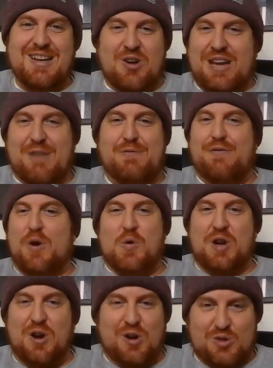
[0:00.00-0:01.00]
I'll get
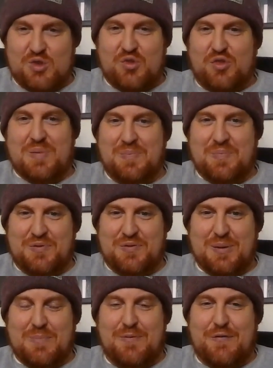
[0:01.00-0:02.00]
phone calls
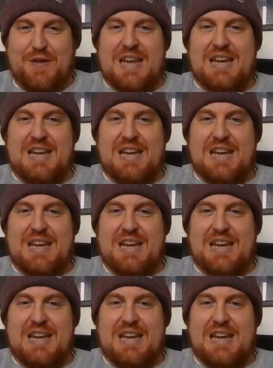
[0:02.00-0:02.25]
from